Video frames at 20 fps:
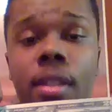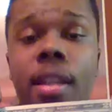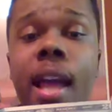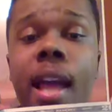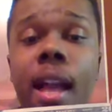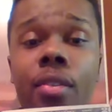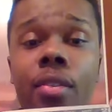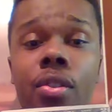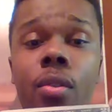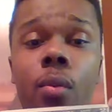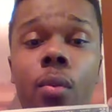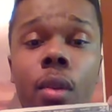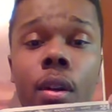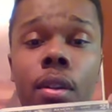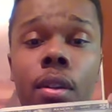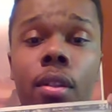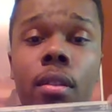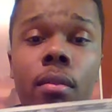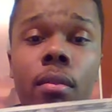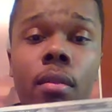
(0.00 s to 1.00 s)
actually
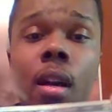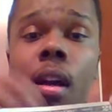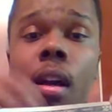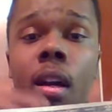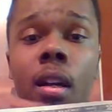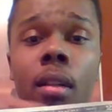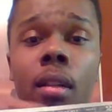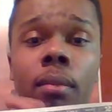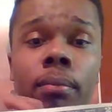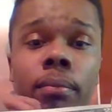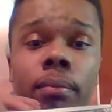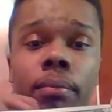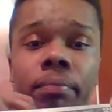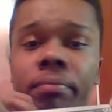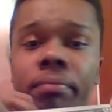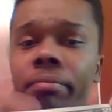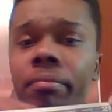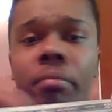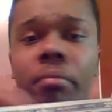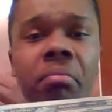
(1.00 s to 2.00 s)
worth um,
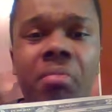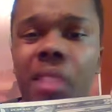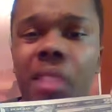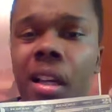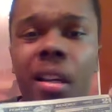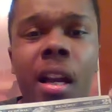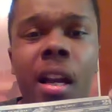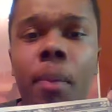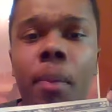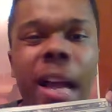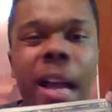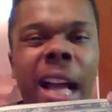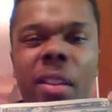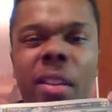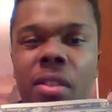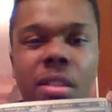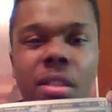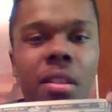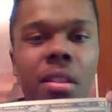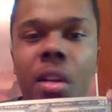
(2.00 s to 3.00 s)
a couple
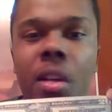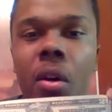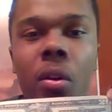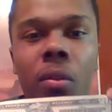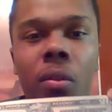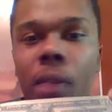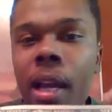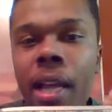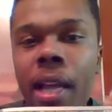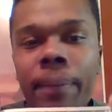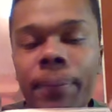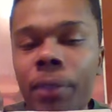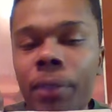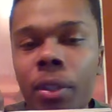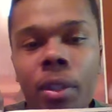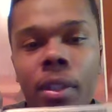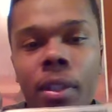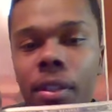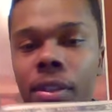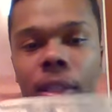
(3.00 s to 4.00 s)
ounces of gold, right,
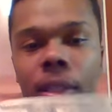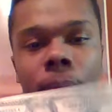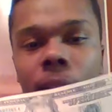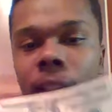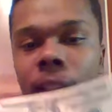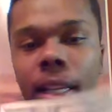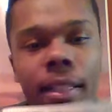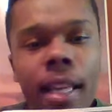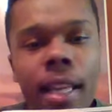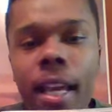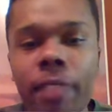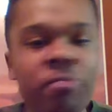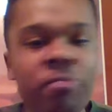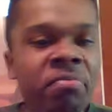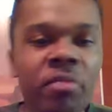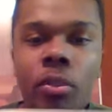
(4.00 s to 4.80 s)
or something like that.